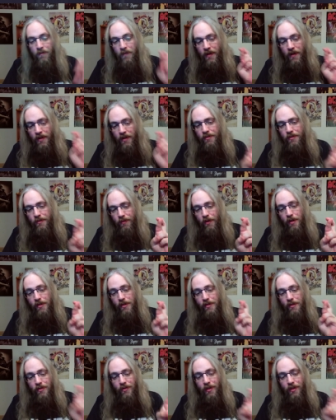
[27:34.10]
Fingers
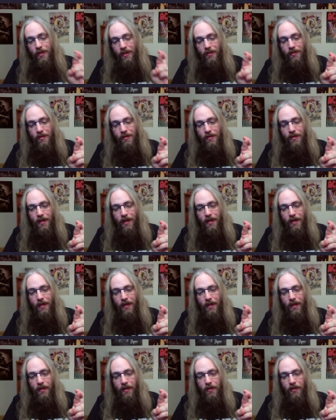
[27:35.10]
crossed, let's try to get this guy
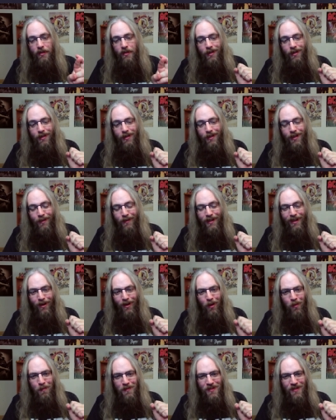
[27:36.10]
again. Can we get
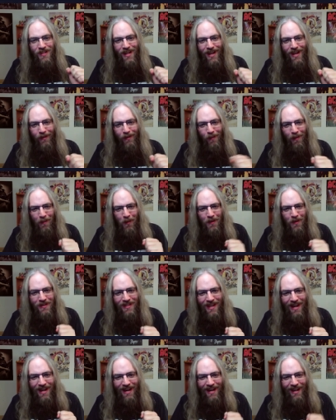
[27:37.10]
Olmsted one more
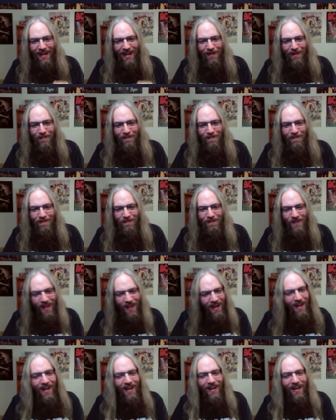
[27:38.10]
time?
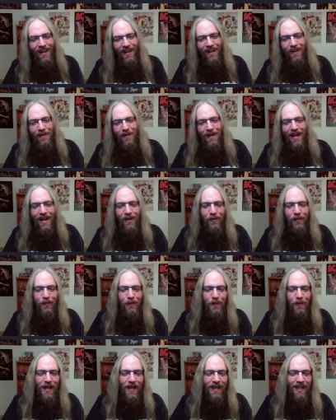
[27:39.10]
Nah, we got
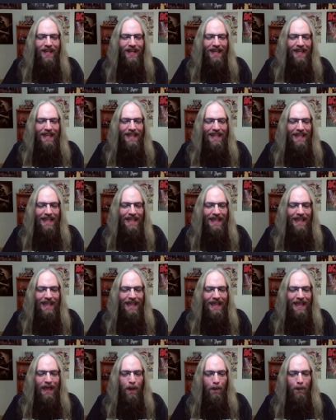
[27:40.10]
Rick
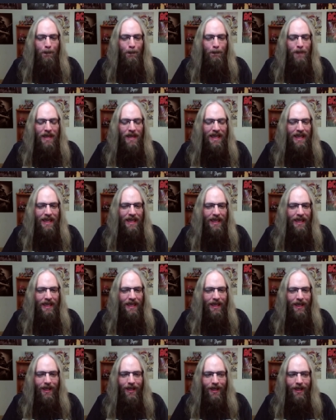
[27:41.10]

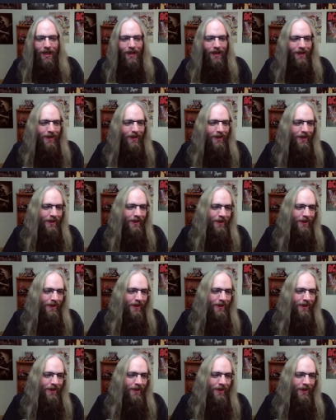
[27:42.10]
DB.
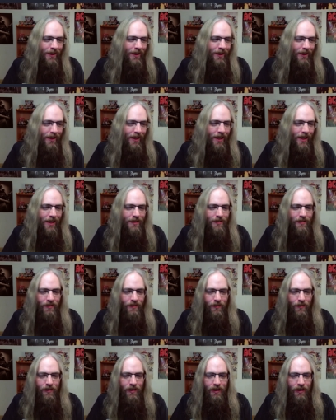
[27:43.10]
That's
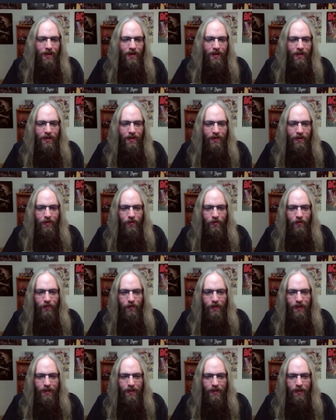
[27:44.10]
okay. Hello,
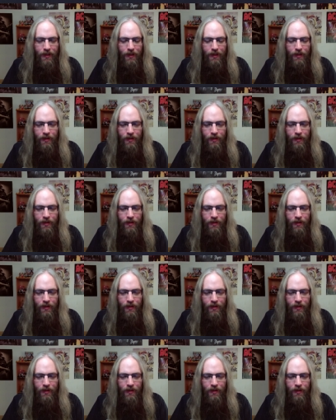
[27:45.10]
Rick.